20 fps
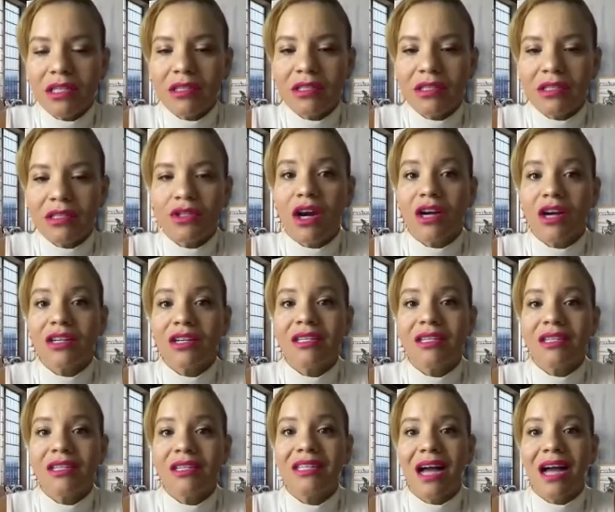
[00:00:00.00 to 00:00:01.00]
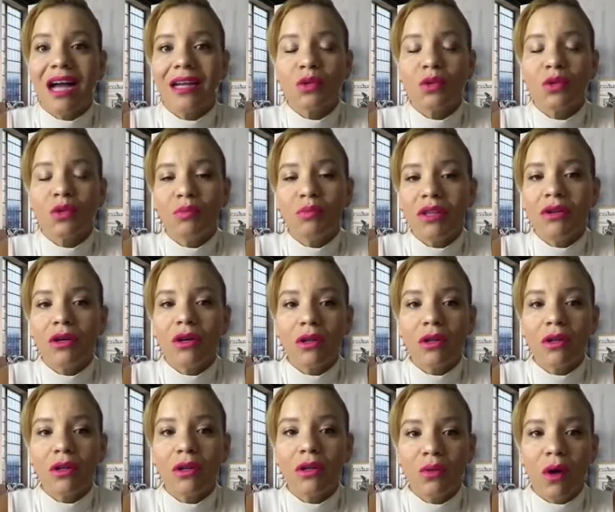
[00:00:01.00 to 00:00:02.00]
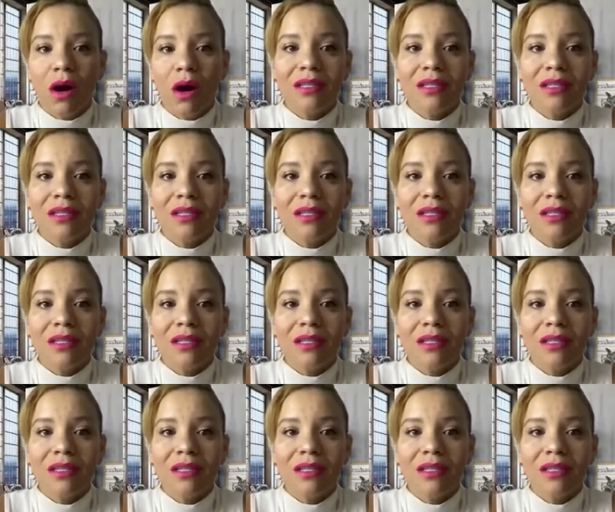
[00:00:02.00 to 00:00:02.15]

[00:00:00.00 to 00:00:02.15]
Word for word: systems are designed to be the glue,